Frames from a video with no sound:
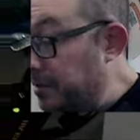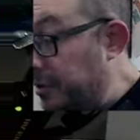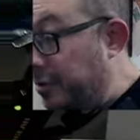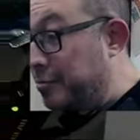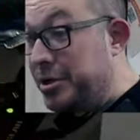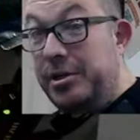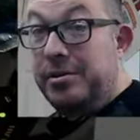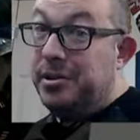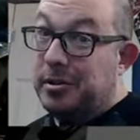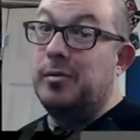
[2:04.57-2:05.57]
So
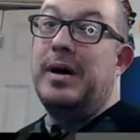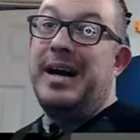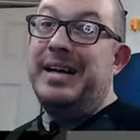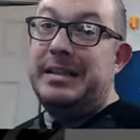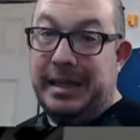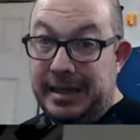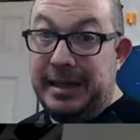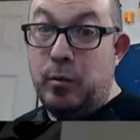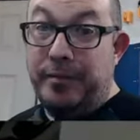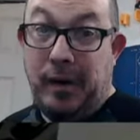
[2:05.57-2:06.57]
material wise, I think
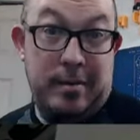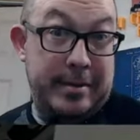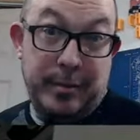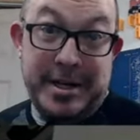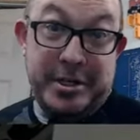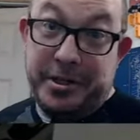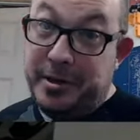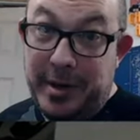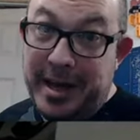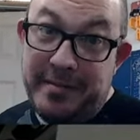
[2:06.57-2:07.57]
we've already reached it.
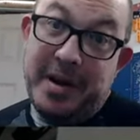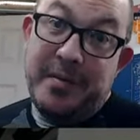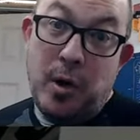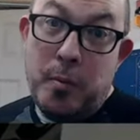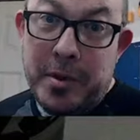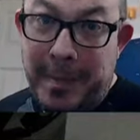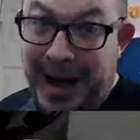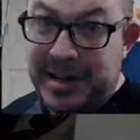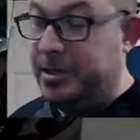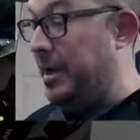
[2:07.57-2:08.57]
We haven't even opened the
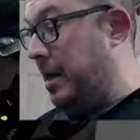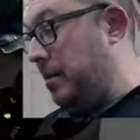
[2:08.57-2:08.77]
box yet.